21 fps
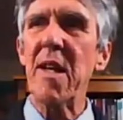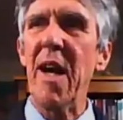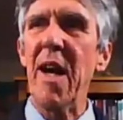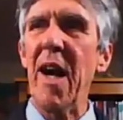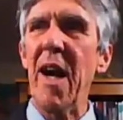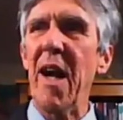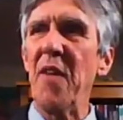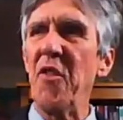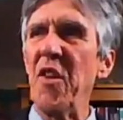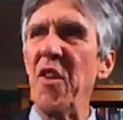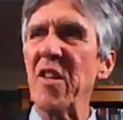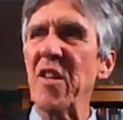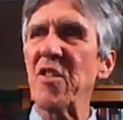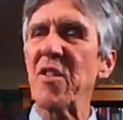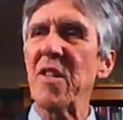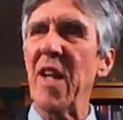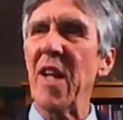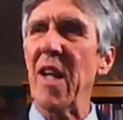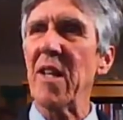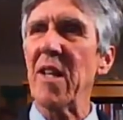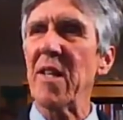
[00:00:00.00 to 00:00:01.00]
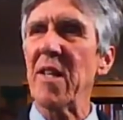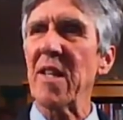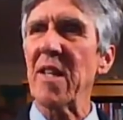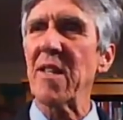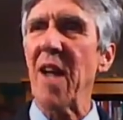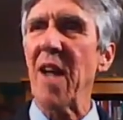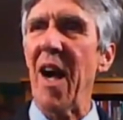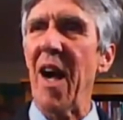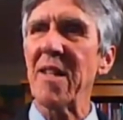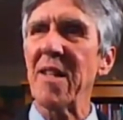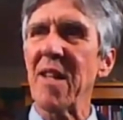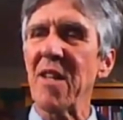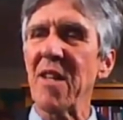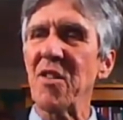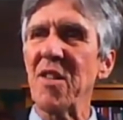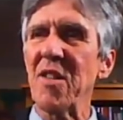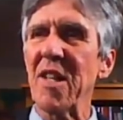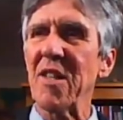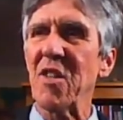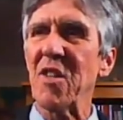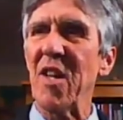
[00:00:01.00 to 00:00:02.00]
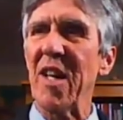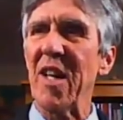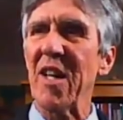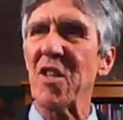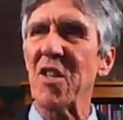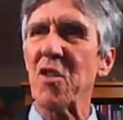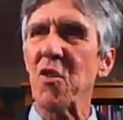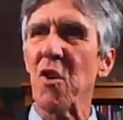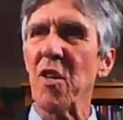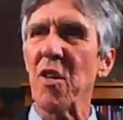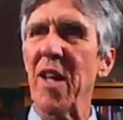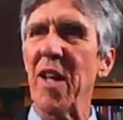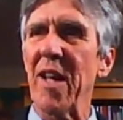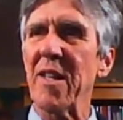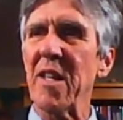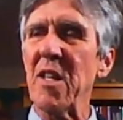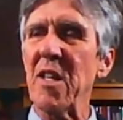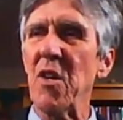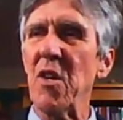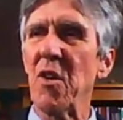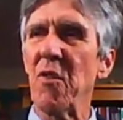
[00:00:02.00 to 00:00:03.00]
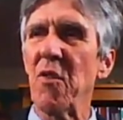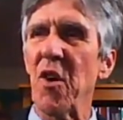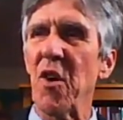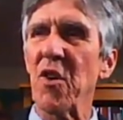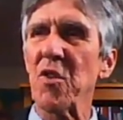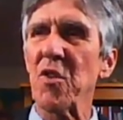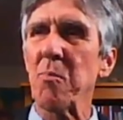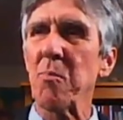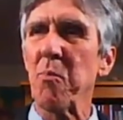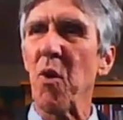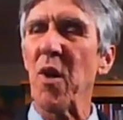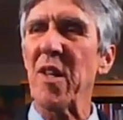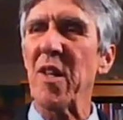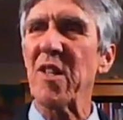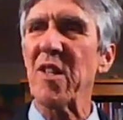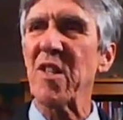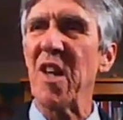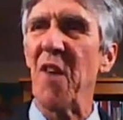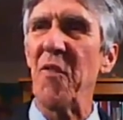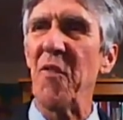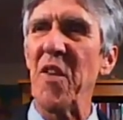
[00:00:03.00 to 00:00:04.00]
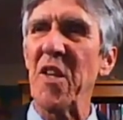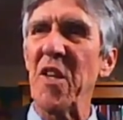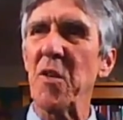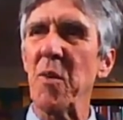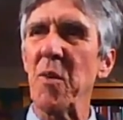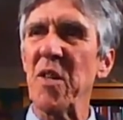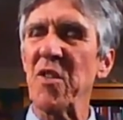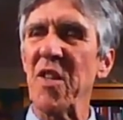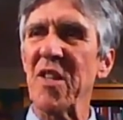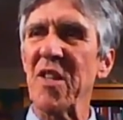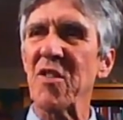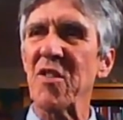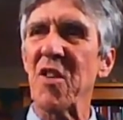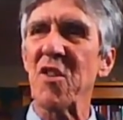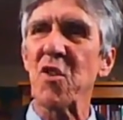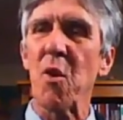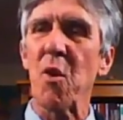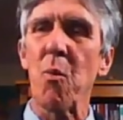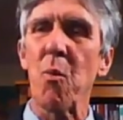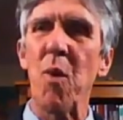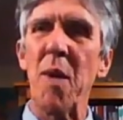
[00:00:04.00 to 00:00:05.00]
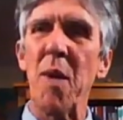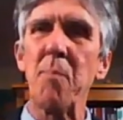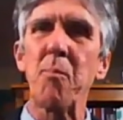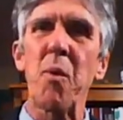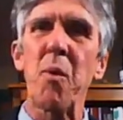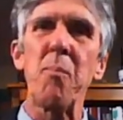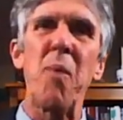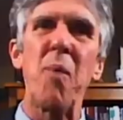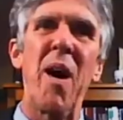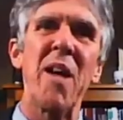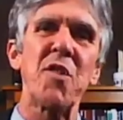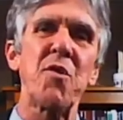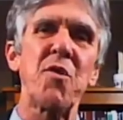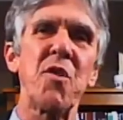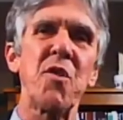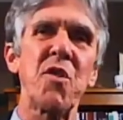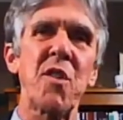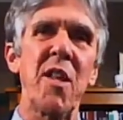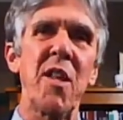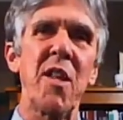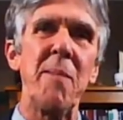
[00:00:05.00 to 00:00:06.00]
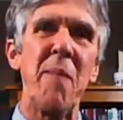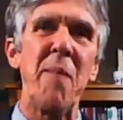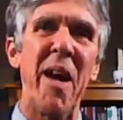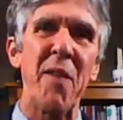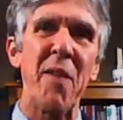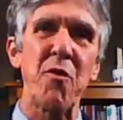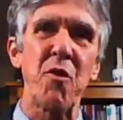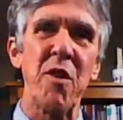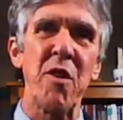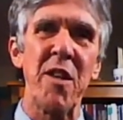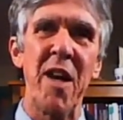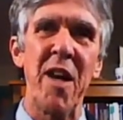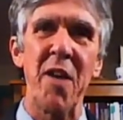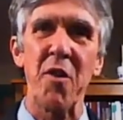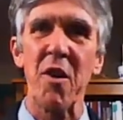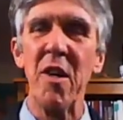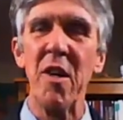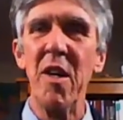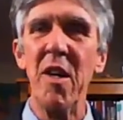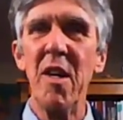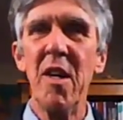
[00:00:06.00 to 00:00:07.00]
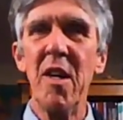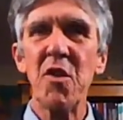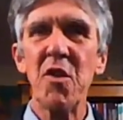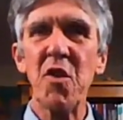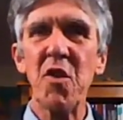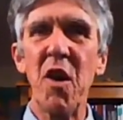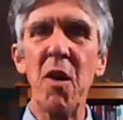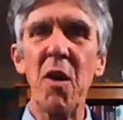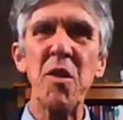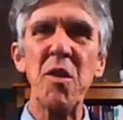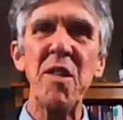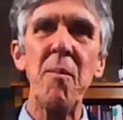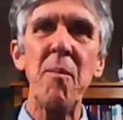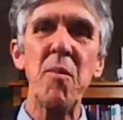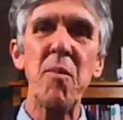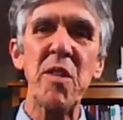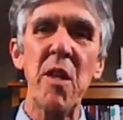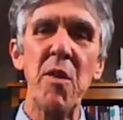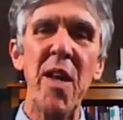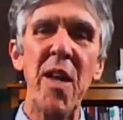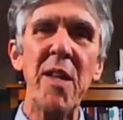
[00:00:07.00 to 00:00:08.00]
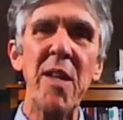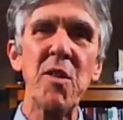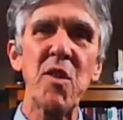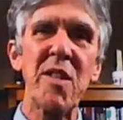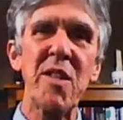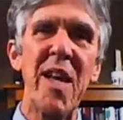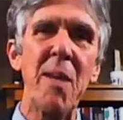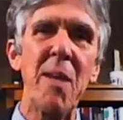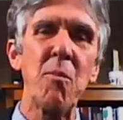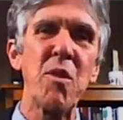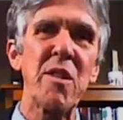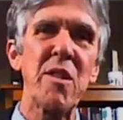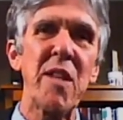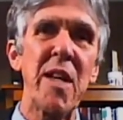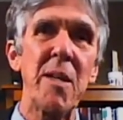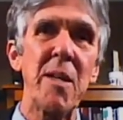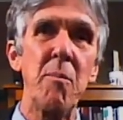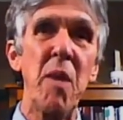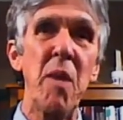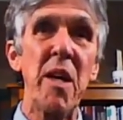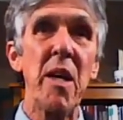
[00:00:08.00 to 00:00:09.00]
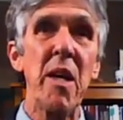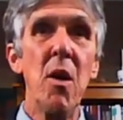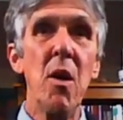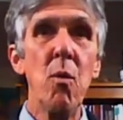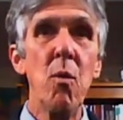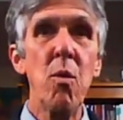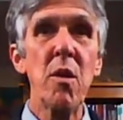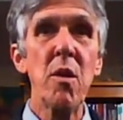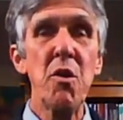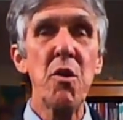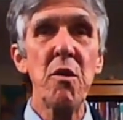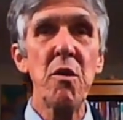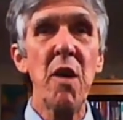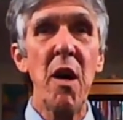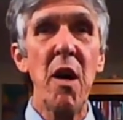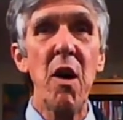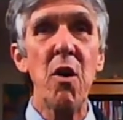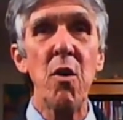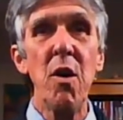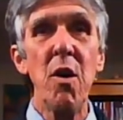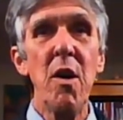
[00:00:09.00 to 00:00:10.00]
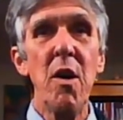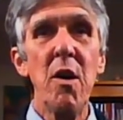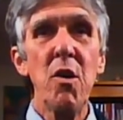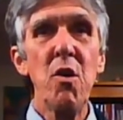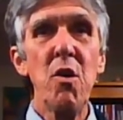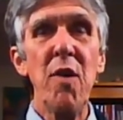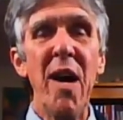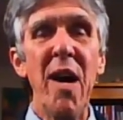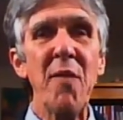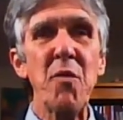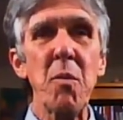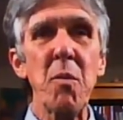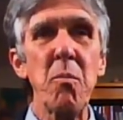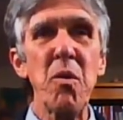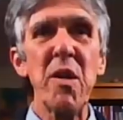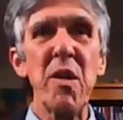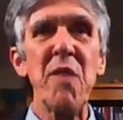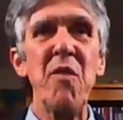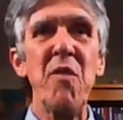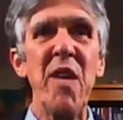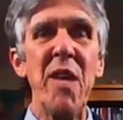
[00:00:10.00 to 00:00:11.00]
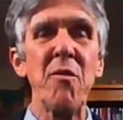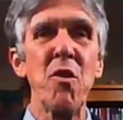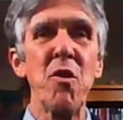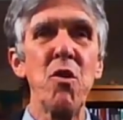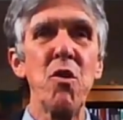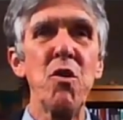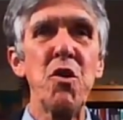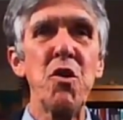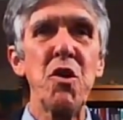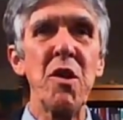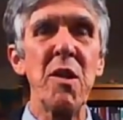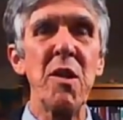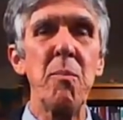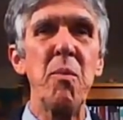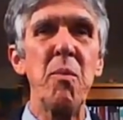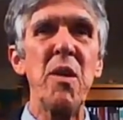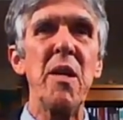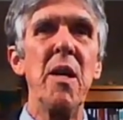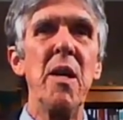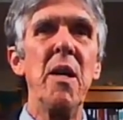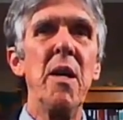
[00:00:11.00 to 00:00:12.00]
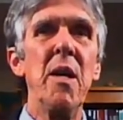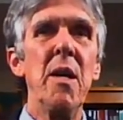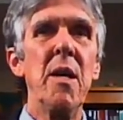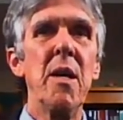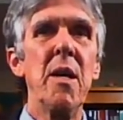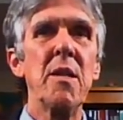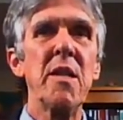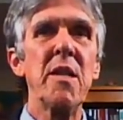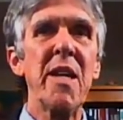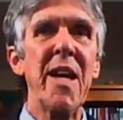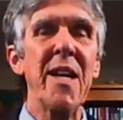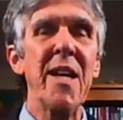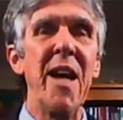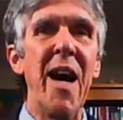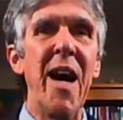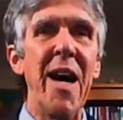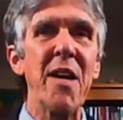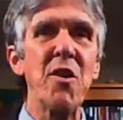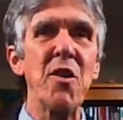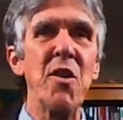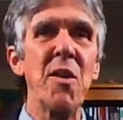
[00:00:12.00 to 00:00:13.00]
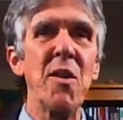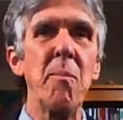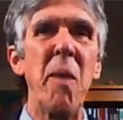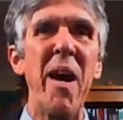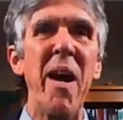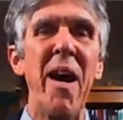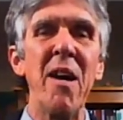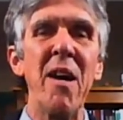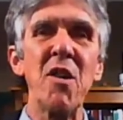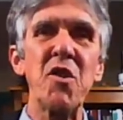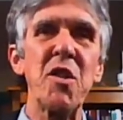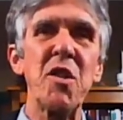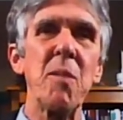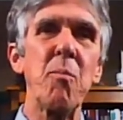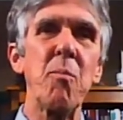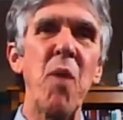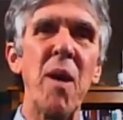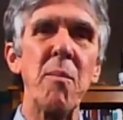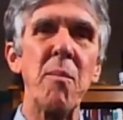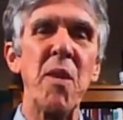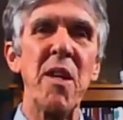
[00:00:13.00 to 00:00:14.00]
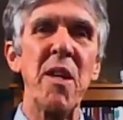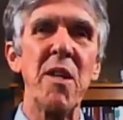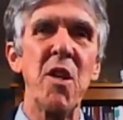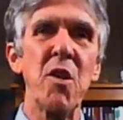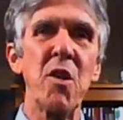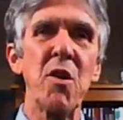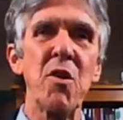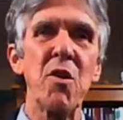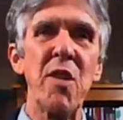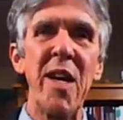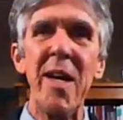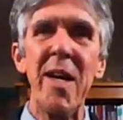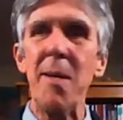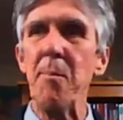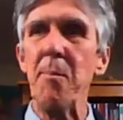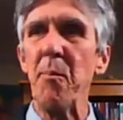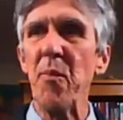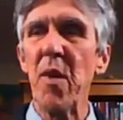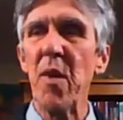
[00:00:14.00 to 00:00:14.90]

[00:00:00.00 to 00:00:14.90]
that God doesn't exist, or that the universe brought itself into existence, or one preposterous claim after another. So then Sam would say to me, "Well, you have to believe in evolution to get hired in the biology department at Notre Dame."